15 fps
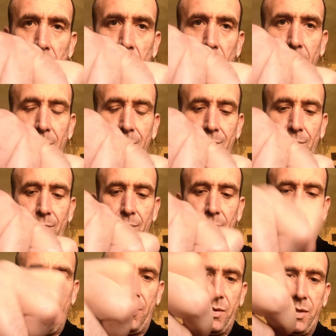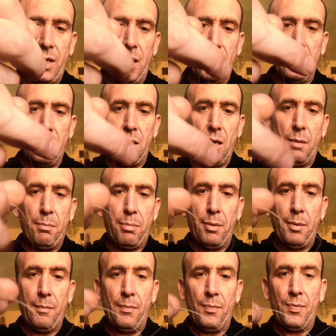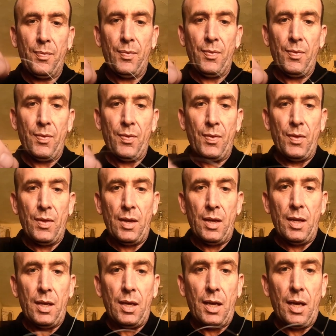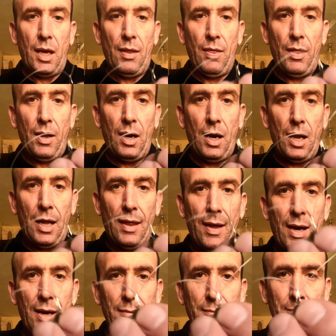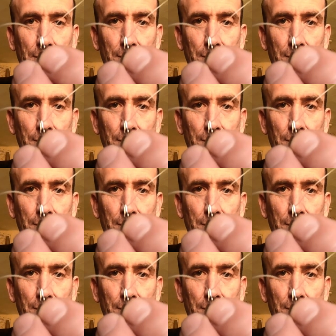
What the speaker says: so it sets up in there like that.